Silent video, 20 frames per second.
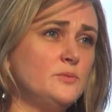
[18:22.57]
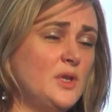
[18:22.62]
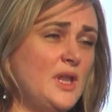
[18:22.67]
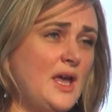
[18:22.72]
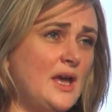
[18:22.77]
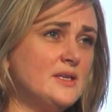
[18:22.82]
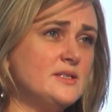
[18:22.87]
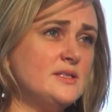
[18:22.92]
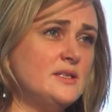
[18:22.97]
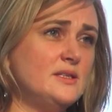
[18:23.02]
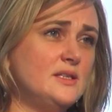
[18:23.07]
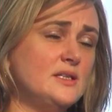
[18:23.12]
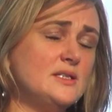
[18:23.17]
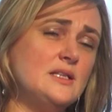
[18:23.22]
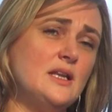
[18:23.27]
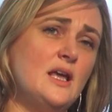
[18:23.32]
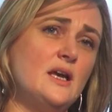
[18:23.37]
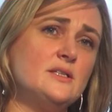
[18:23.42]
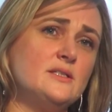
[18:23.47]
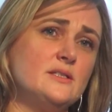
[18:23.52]
will exit this
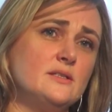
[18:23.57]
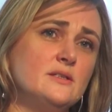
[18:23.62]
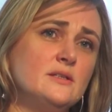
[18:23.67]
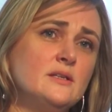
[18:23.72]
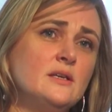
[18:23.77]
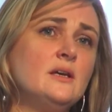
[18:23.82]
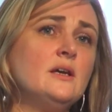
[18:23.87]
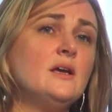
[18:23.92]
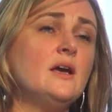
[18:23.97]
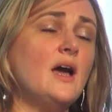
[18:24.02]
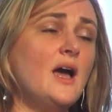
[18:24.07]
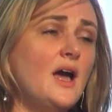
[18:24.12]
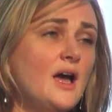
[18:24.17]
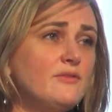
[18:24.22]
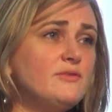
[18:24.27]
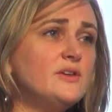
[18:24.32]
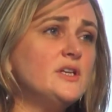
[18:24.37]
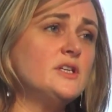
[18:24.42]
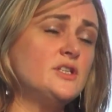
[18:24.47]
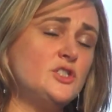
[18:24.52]
lesson,
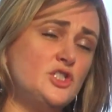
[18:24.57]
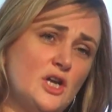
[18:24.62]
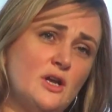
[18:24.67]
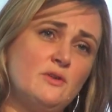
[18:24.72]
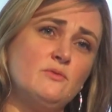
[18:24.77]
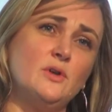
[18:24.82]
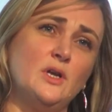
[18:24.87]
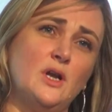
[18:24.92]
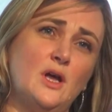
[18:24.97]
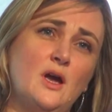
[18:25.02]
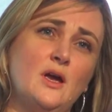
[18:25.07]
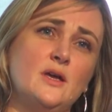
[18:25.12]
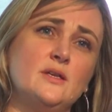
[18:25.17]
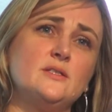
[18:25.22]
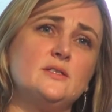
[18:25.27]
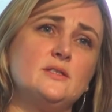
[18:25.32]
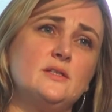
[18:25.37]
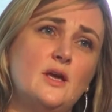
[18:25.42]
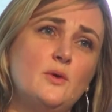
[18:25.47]
having generalised.